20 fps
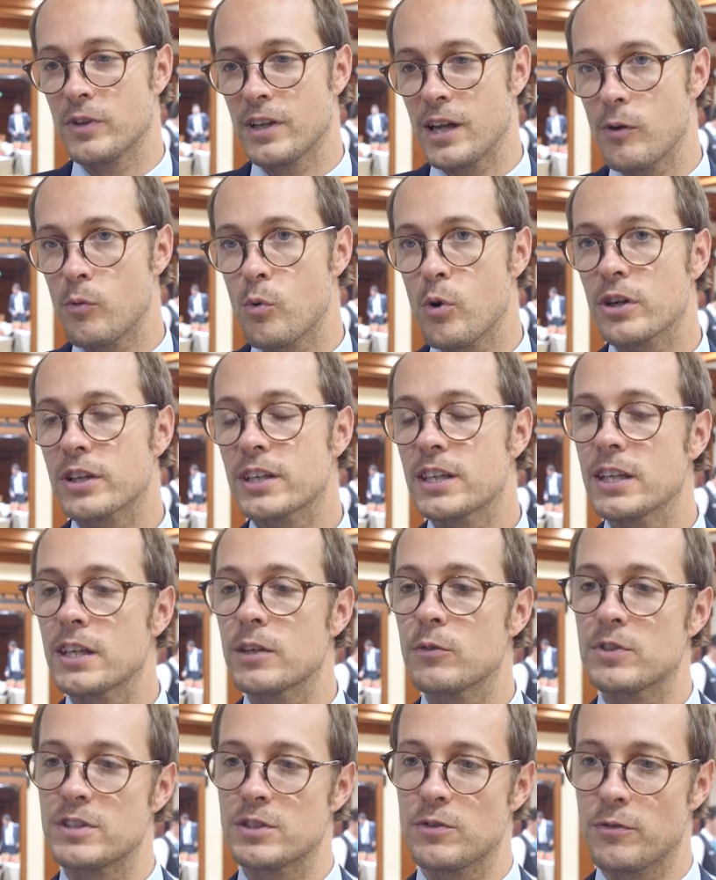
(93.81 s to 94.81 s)
are
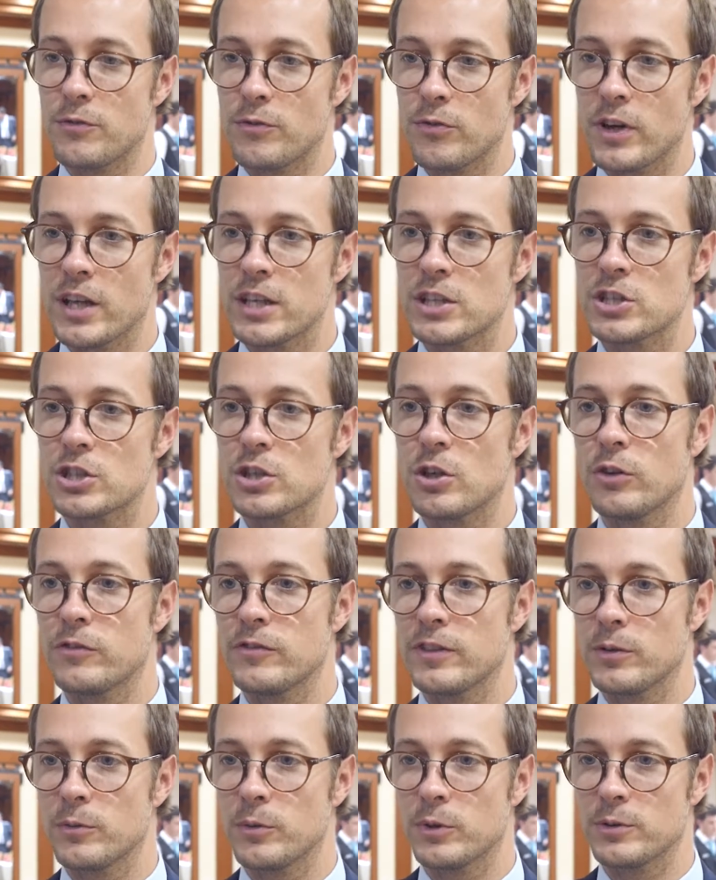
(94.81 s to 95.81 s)
working with the French
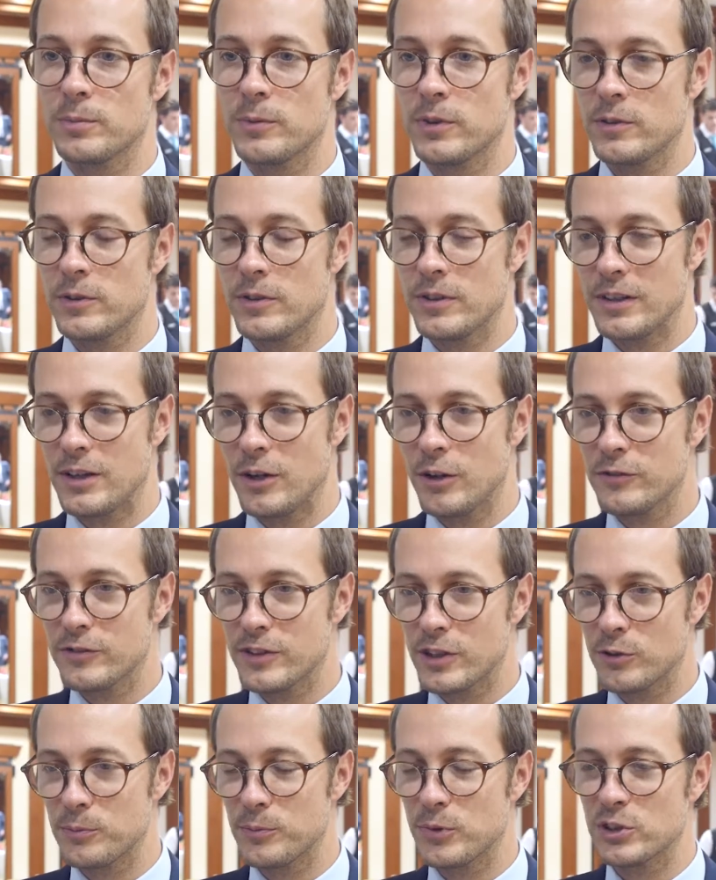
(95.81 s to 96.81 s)

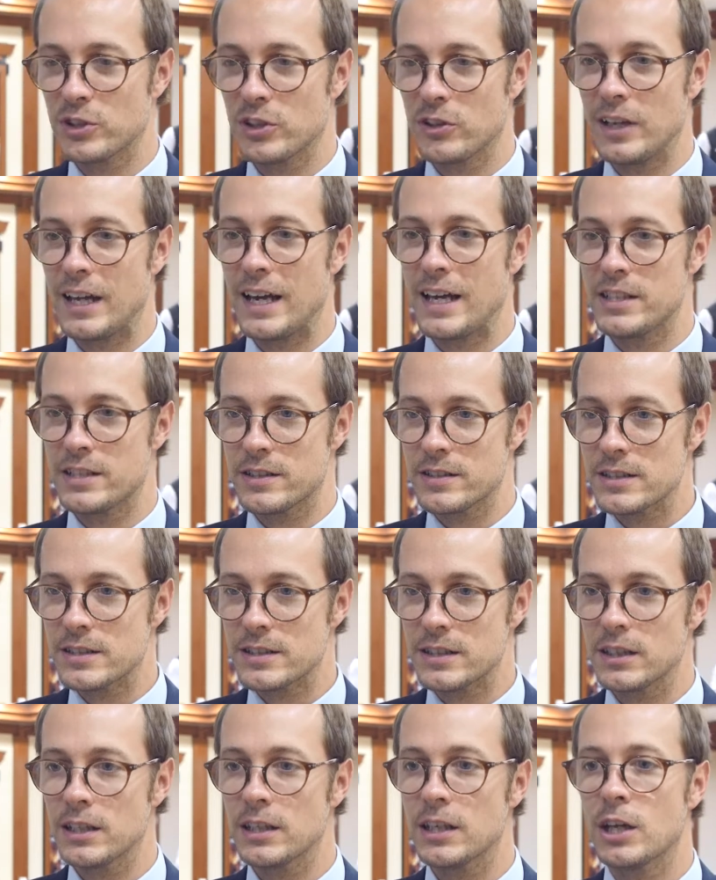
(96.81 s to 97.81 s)
environmental
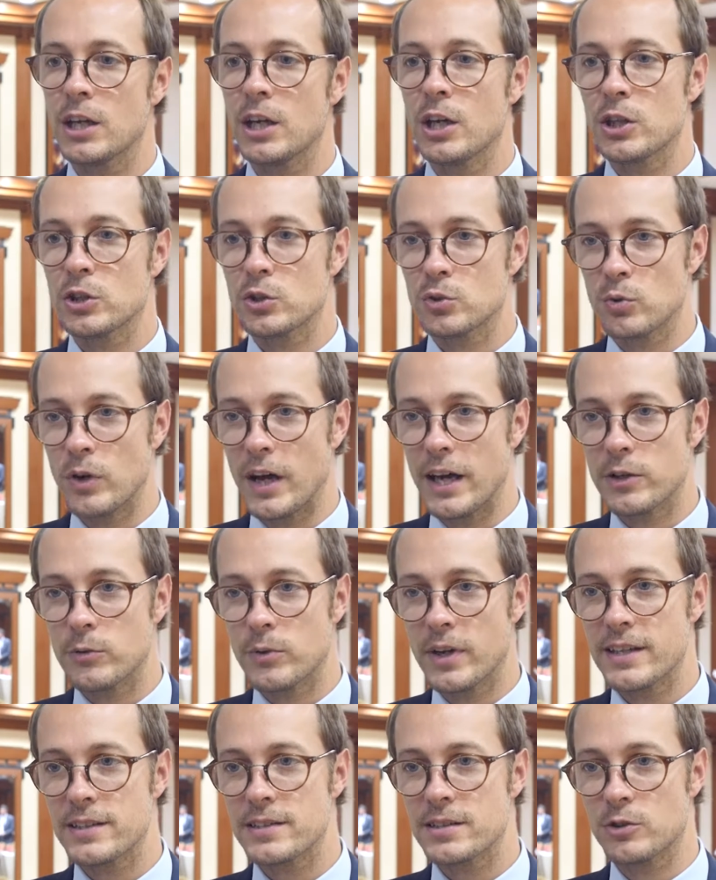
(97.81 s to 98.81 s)
agency to
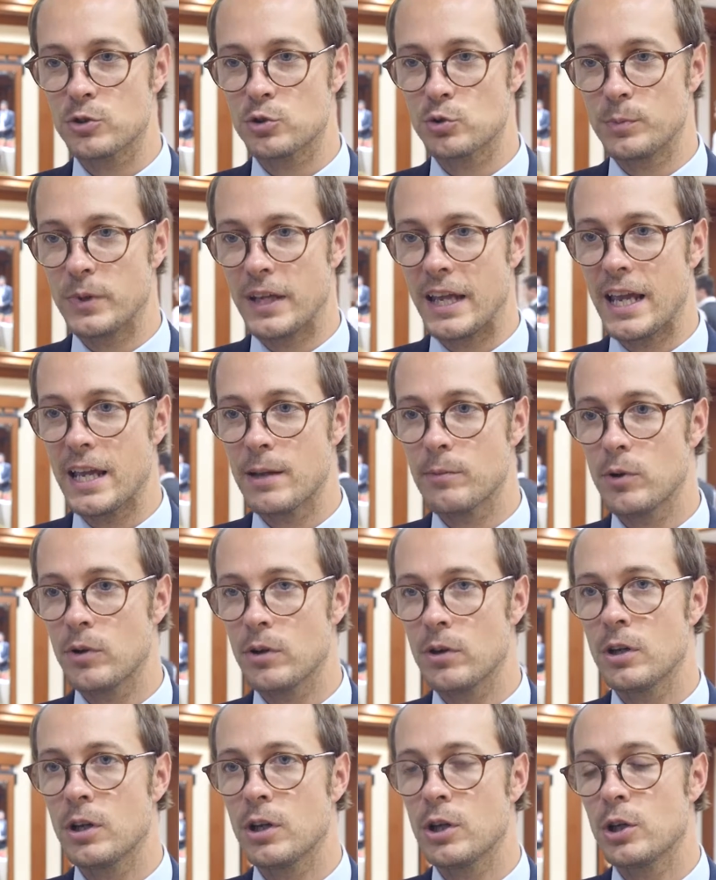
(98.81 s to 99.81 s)
address and to be
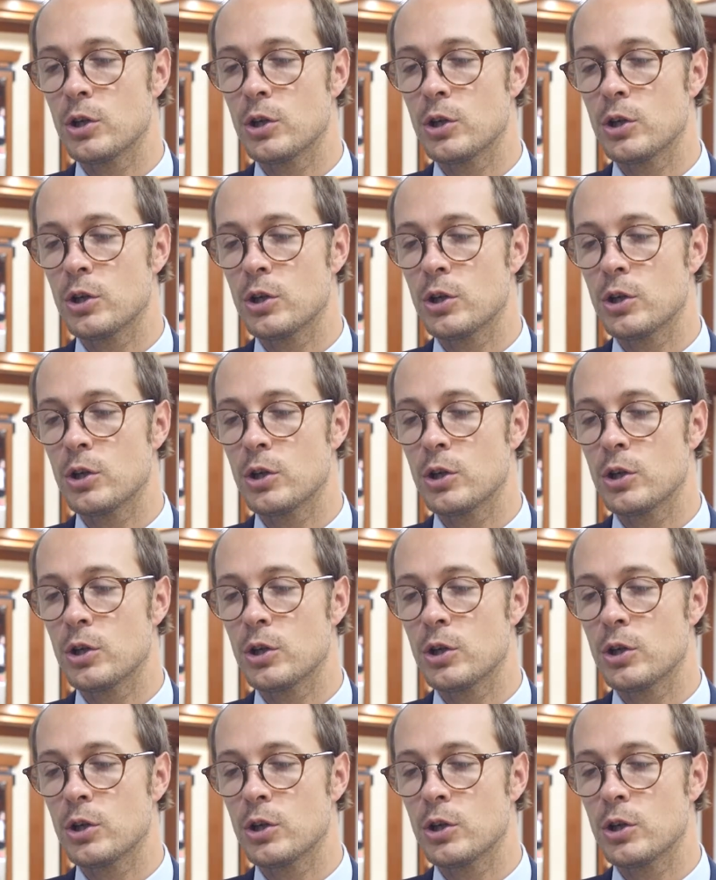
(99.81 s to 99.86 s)
able